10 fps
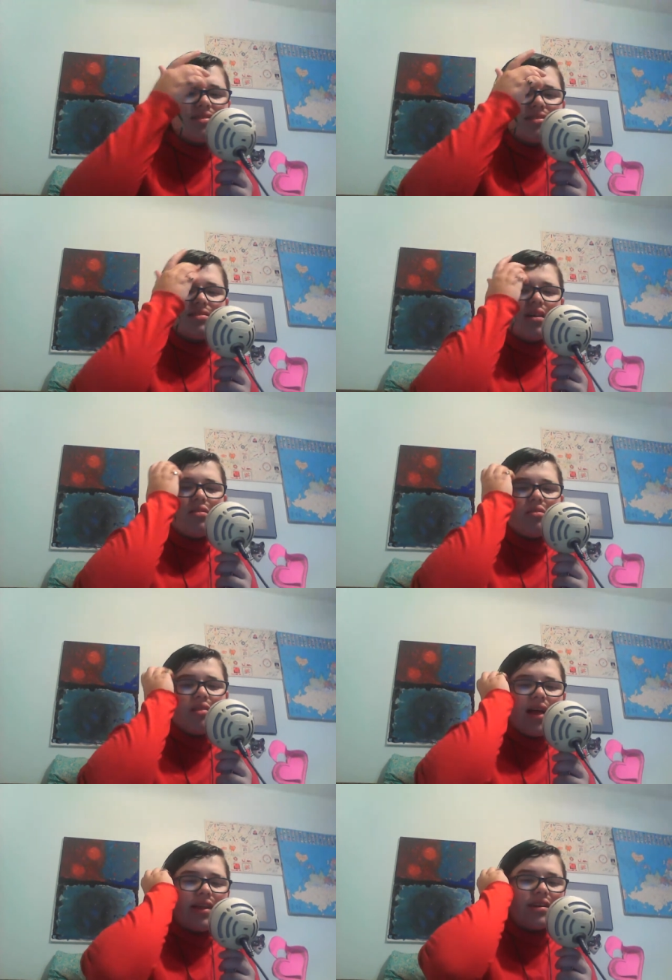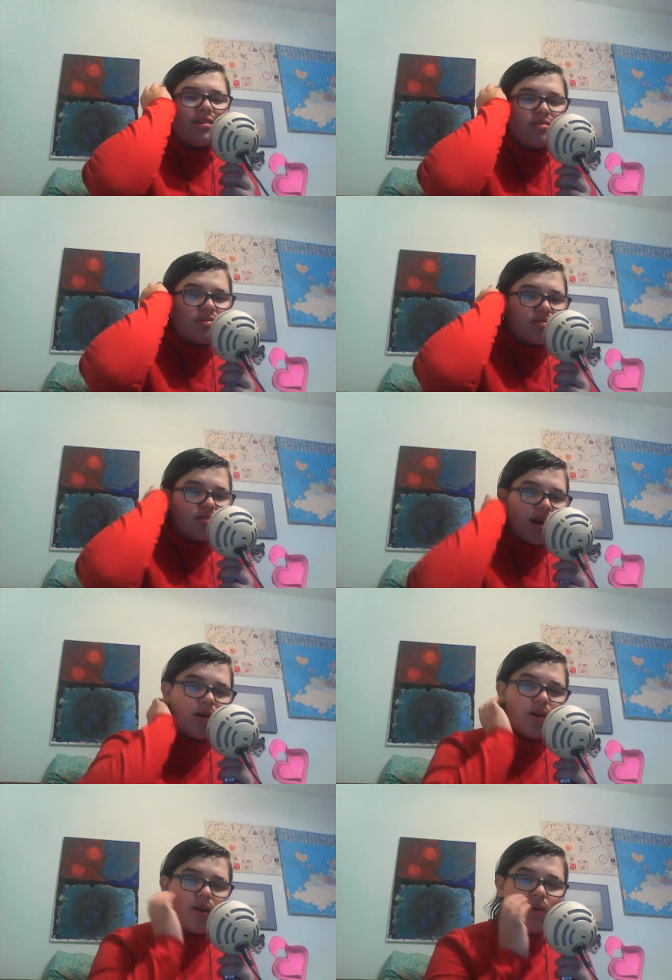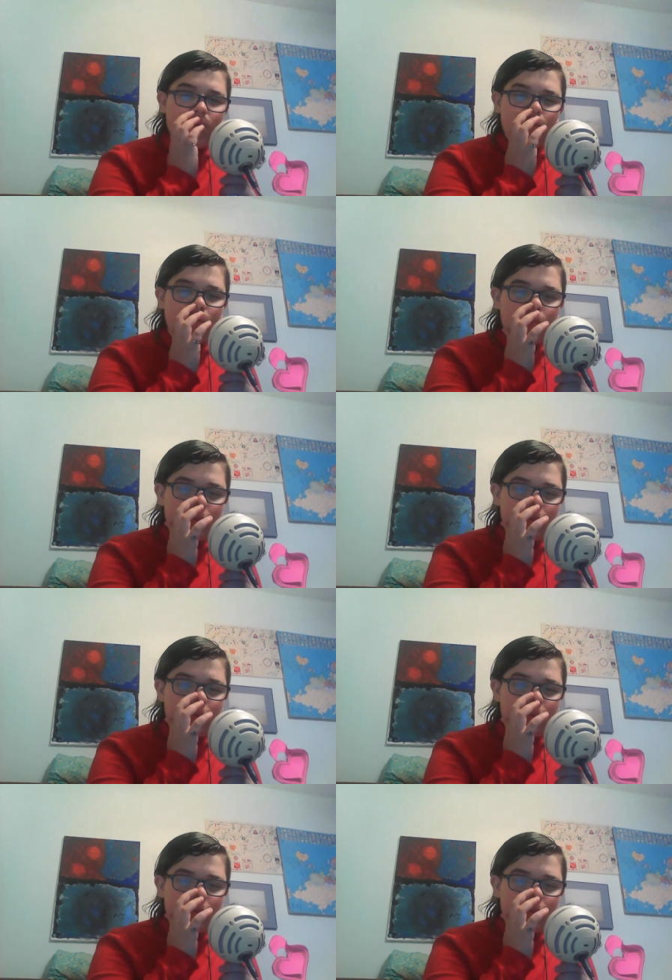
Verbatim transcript: snow, let it snow.